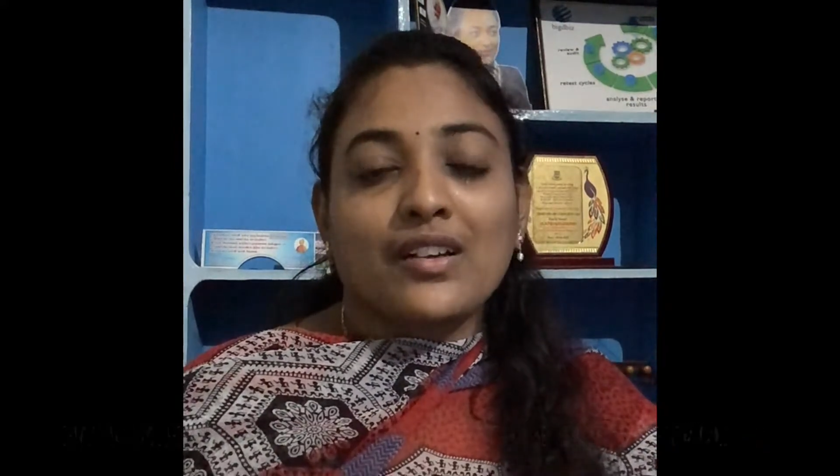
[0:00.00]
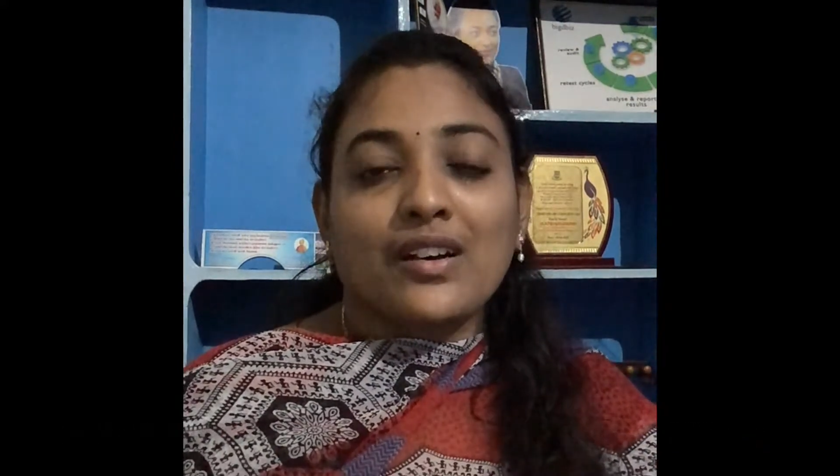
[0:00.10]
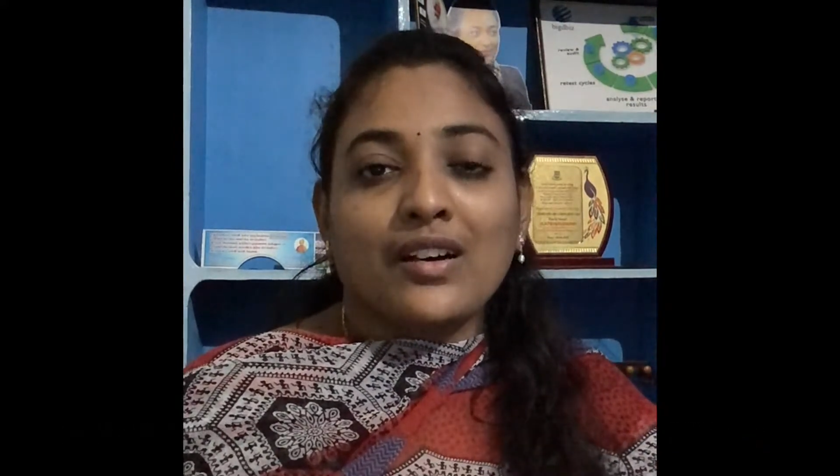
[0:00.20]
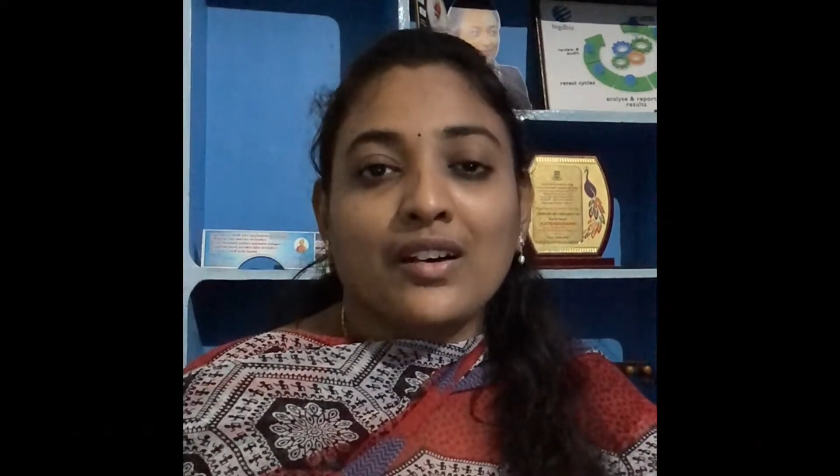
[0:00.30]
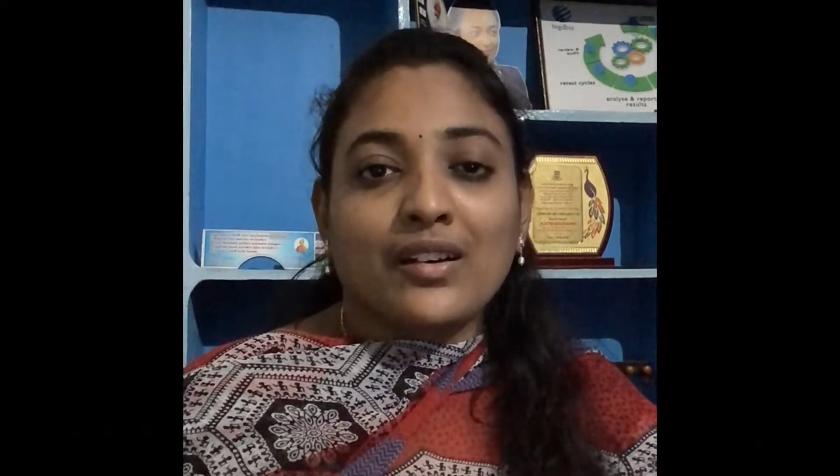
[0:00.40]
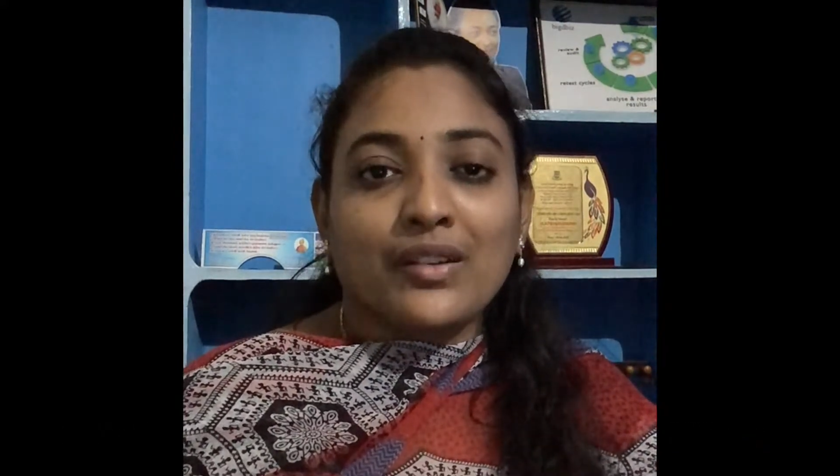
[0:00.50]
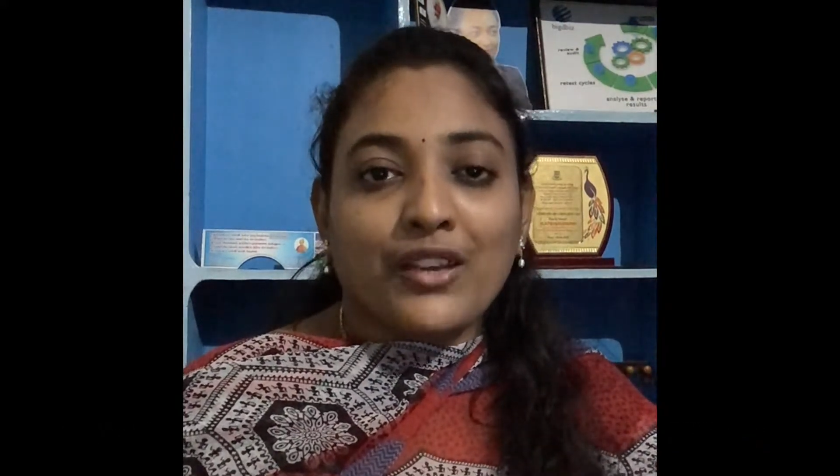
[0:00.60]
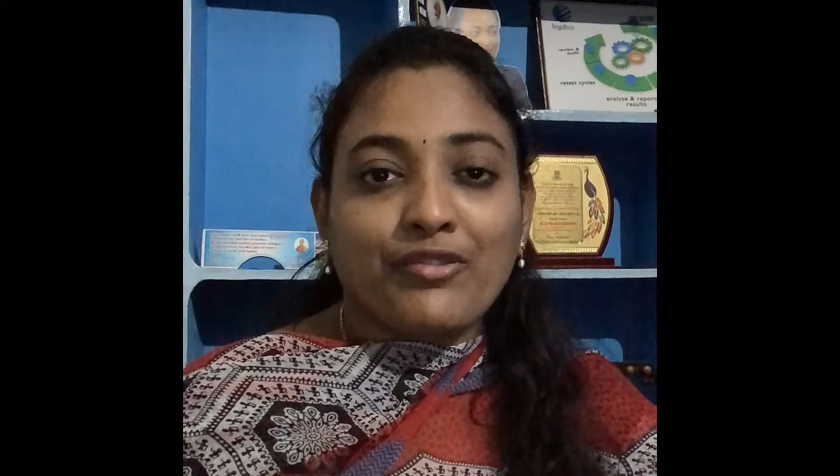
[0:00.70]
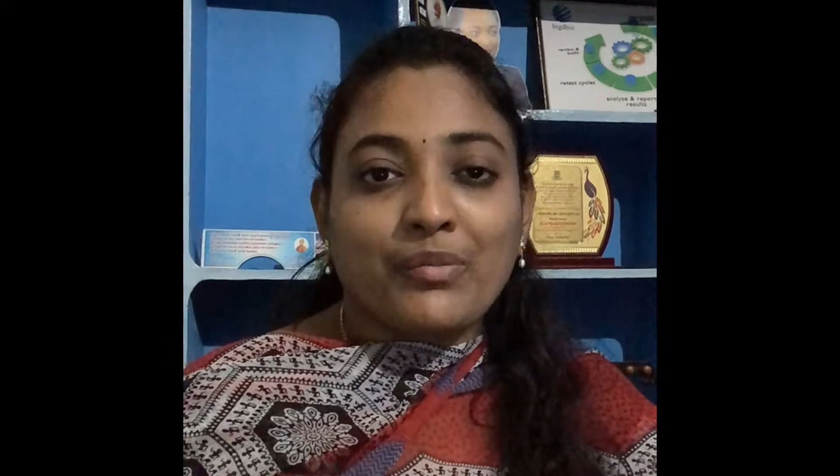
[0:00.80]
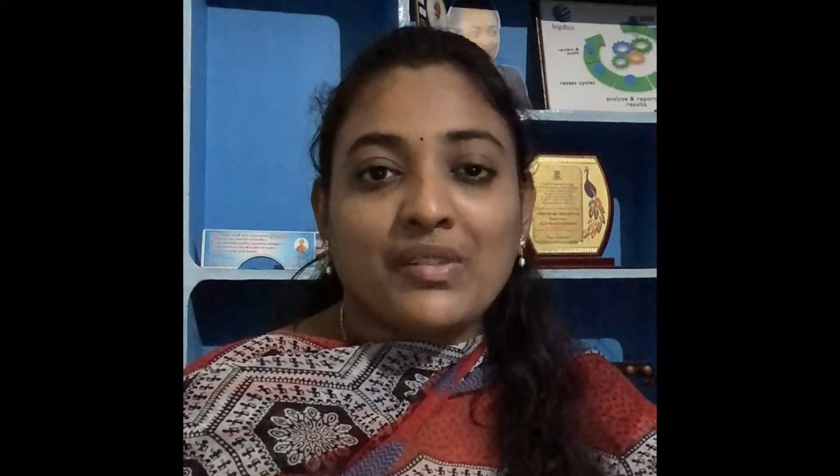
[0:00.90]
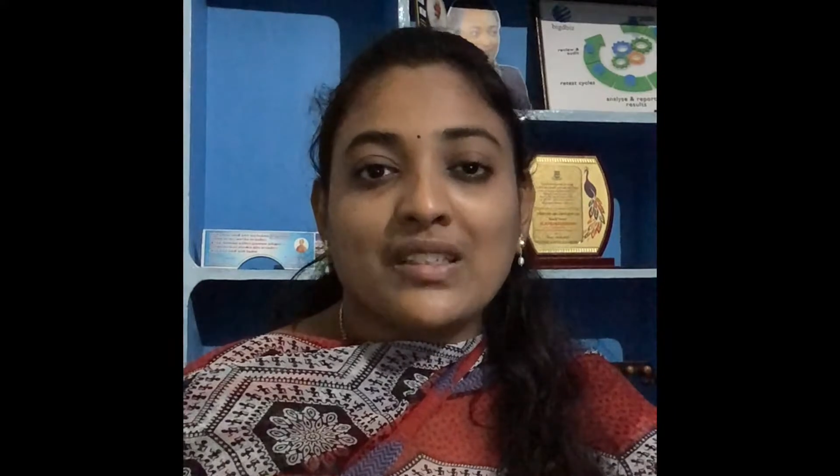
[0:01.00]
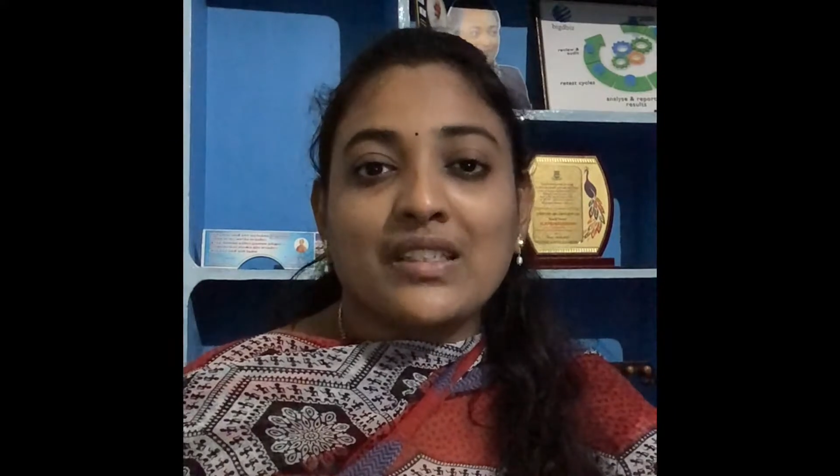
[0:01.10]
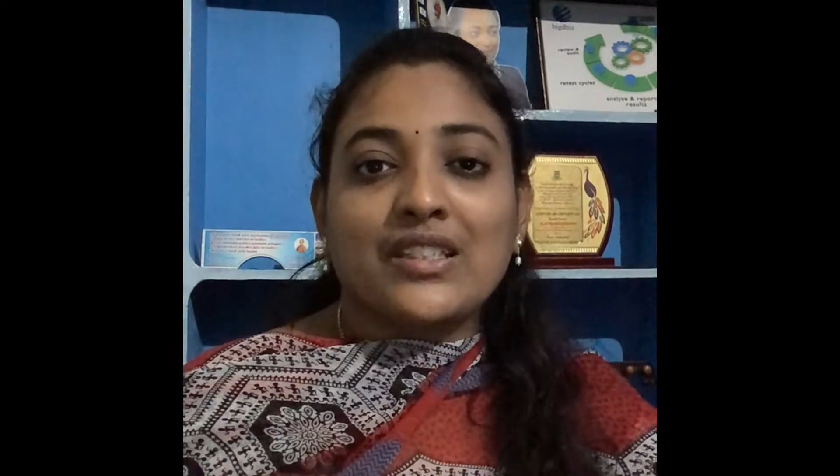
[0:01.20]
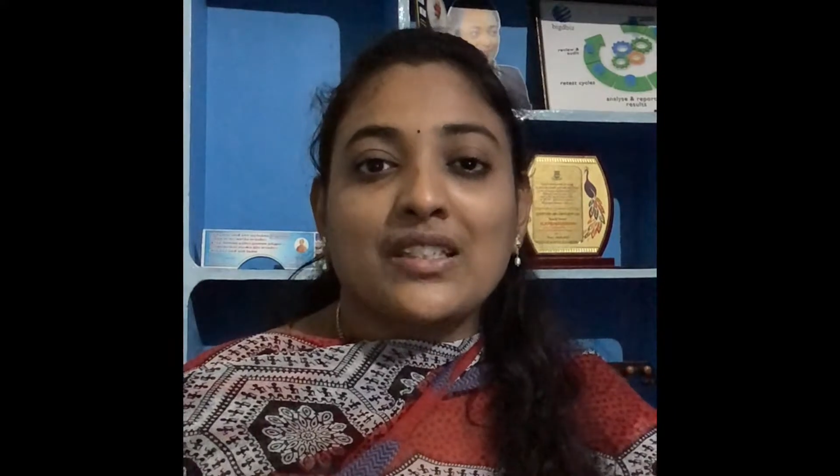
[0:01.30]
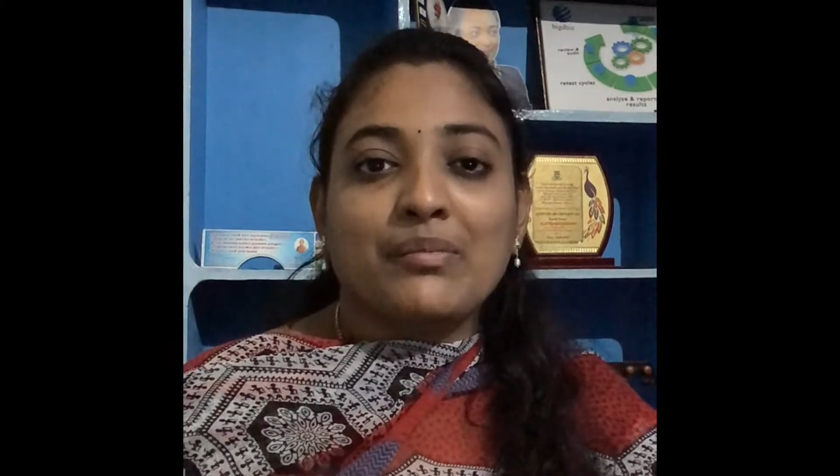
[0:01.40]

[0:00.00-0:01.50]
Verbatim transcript: uh, F M C G,